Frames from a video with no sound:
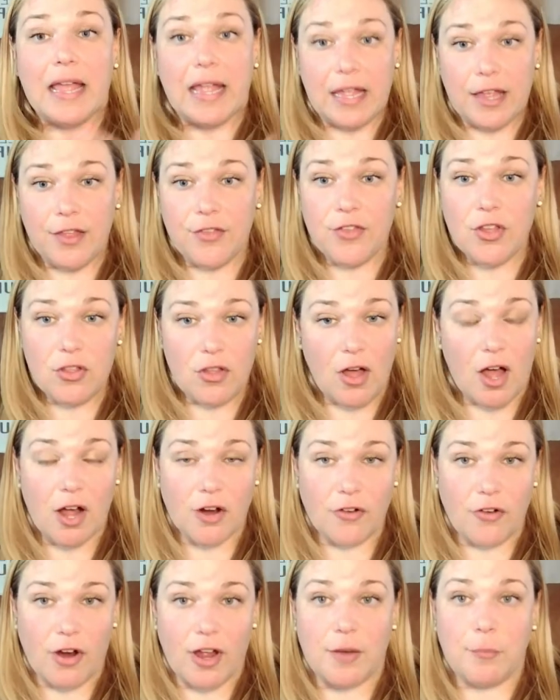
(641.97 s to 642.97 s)
In the
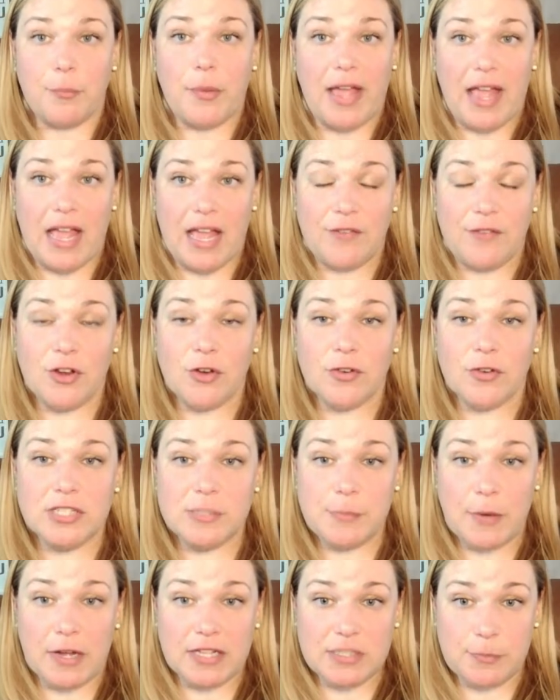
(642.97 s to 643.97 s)
long run, behavior
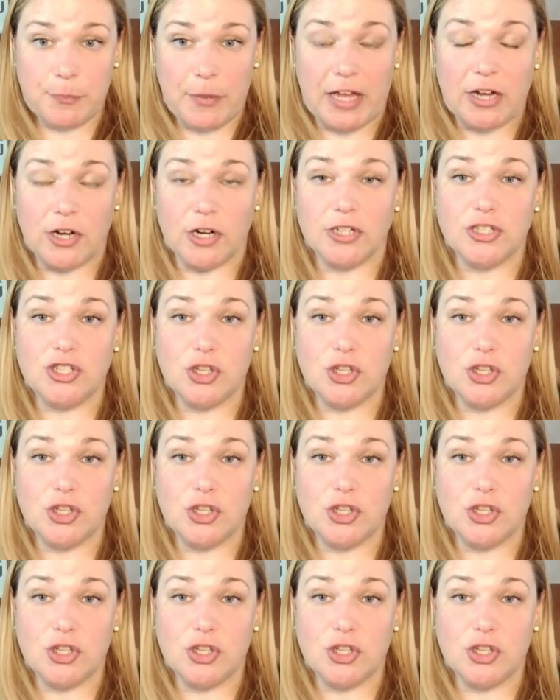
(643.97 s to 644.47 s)
responds better